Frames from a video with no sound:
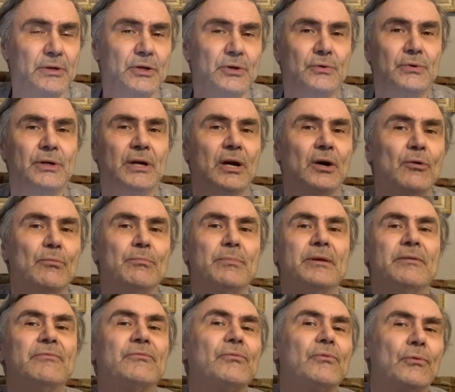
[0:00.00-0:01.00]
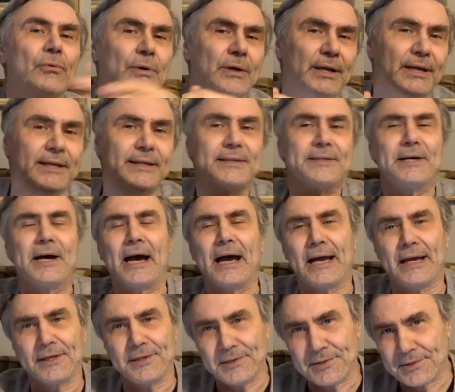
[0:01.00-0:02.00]
you go before he
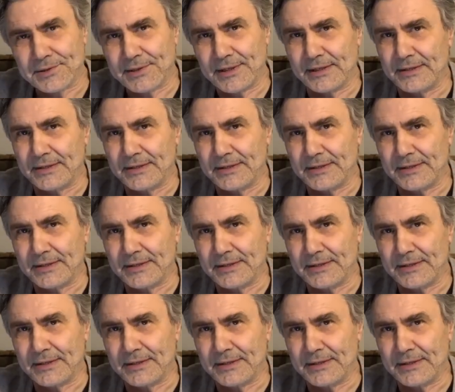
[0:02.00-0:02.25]
dies.